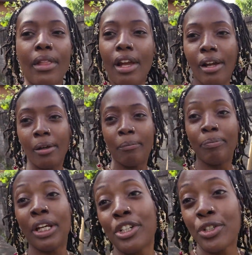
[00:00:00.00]
I'm
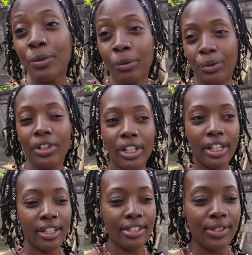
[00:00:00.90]
um, not sure what we're gonna
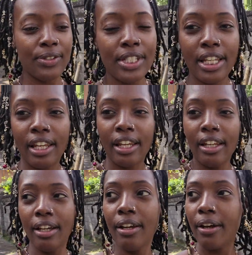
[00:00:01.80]
get into
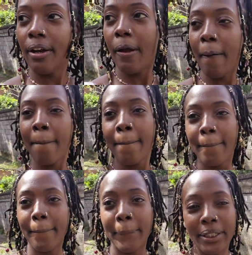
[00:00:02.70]
today,
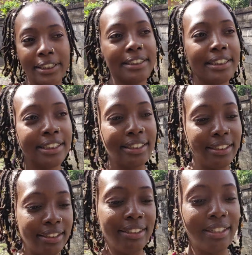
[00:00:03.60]
but
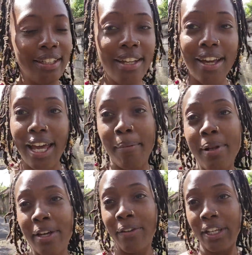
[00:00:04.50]
I
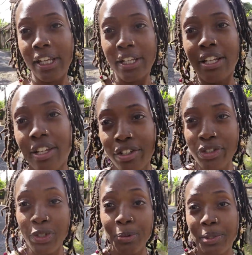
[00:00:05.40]
plan on getting
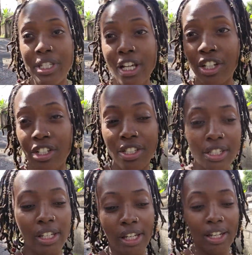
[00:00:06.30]
two
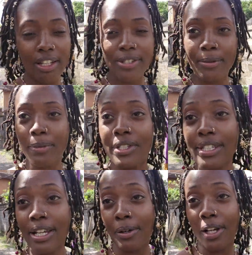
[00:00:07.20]
massages today, so we'll
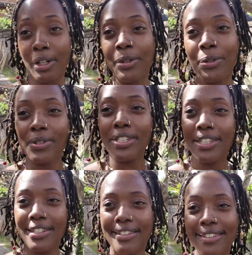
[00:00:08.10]
see how that goes.